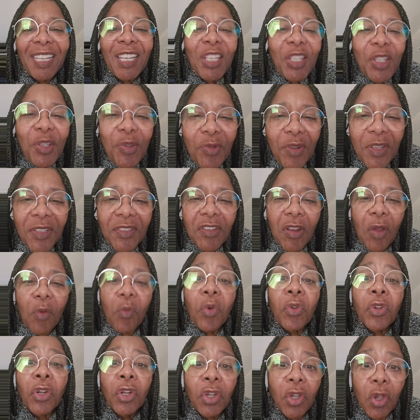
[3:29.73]
You just don't
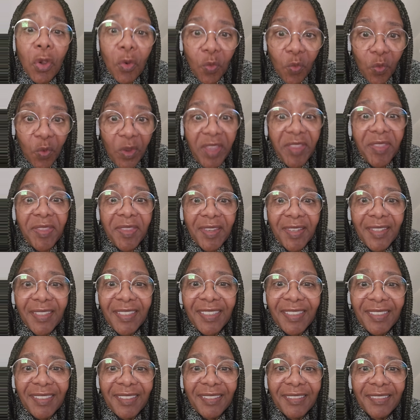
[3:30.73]
want to go with
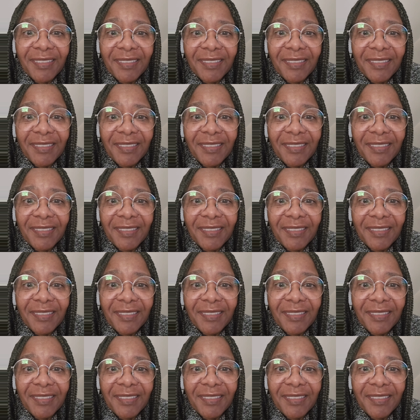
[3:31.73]
it.